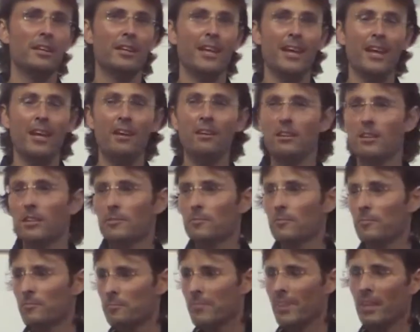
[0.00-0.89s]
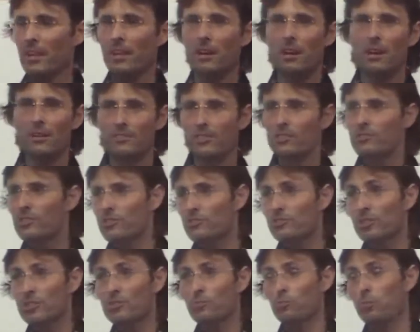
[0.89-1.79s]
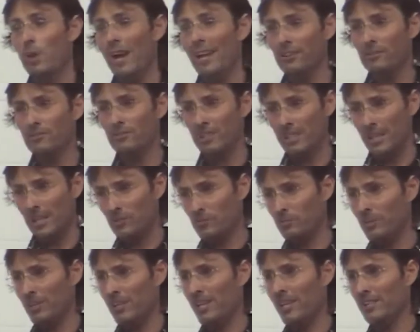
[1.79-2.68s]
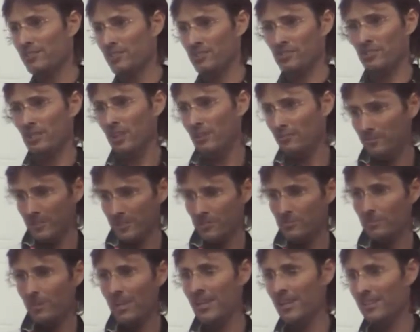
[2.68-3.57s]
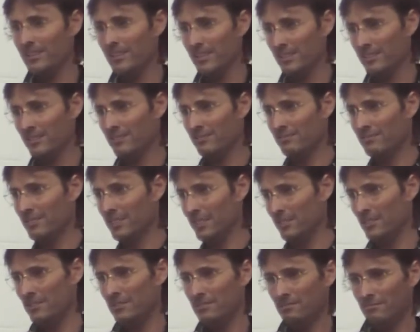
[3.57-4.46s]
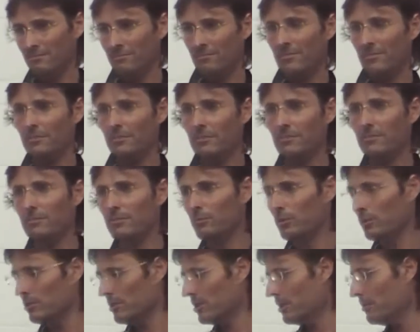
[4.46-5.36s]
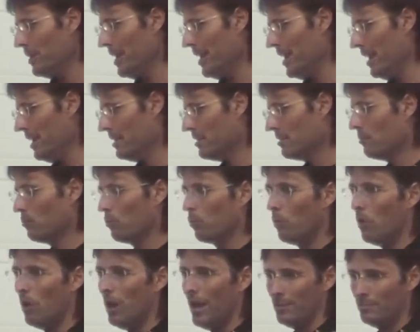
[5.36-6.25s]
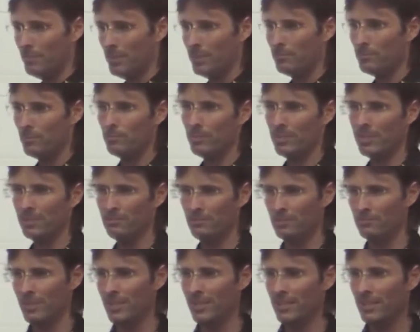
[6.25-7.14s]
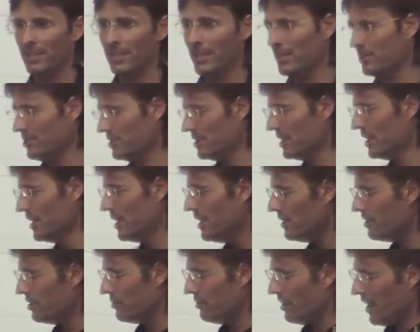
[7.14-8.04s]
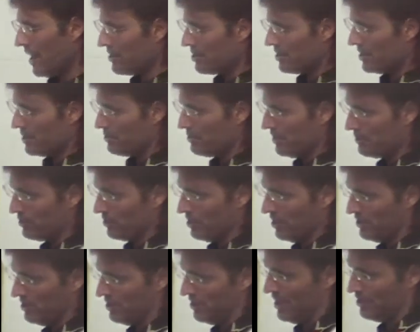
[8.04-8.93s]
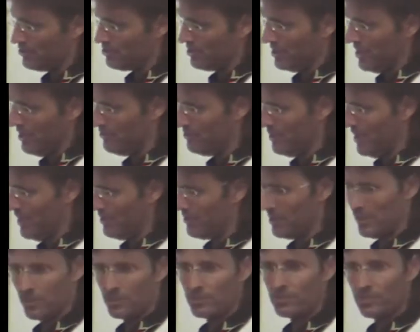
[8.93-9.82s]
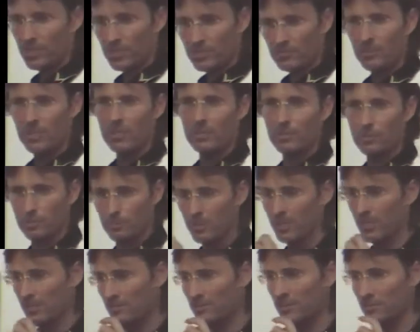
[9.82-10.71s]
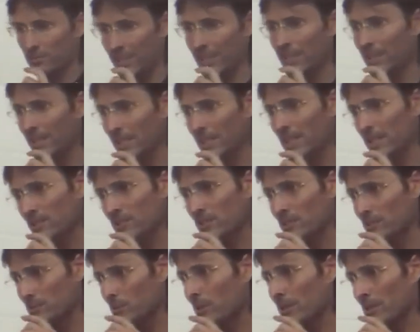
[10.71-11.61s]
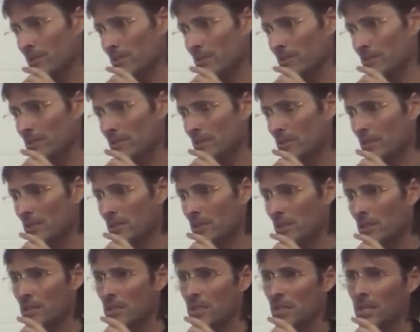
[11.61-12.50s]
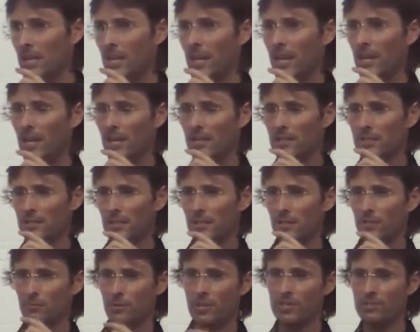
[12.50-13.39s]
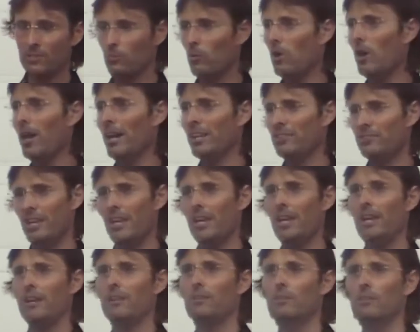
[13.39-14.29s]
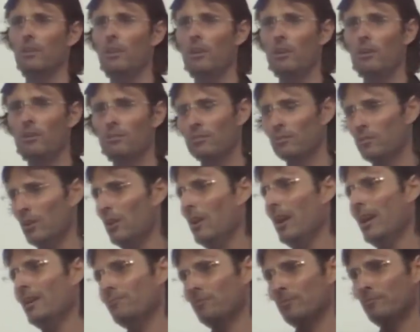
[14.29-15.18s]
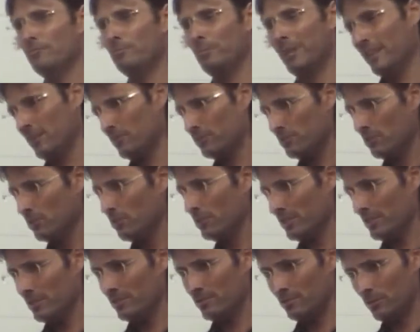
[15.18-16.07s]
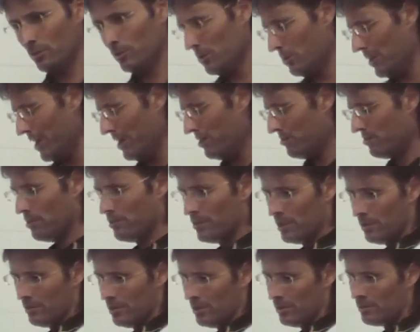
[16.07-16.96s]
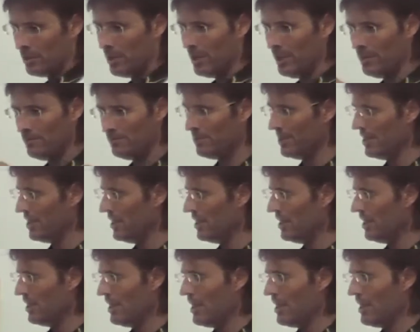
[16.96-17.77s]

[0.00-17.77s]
Now, this is just one of the explanations that I've explained in, in the, the book about why people believe in reincarnation. There are actually people on the natural love path in the sixth sphere who believe in reincarnation as well. And uh, the reason why is they had a long life of being taught it all the way through their earth life.